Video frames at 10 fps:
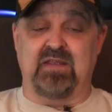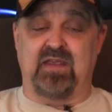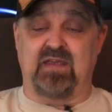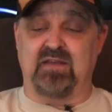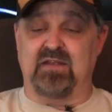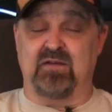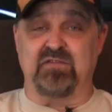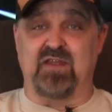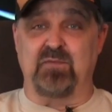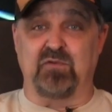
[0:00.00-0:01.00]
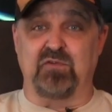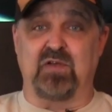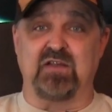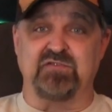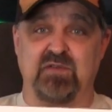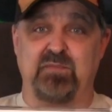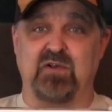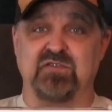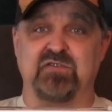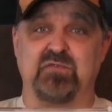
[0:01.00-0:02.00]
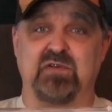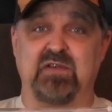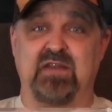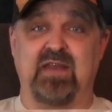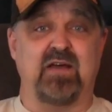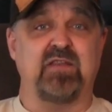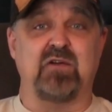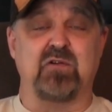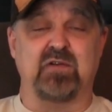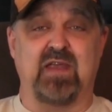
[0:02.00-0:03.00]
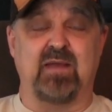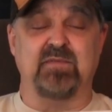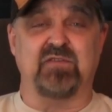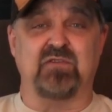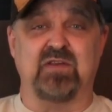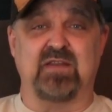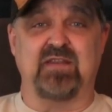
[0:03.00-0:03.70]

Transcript: And I was able to actually purchase one. And now they are on Amazon.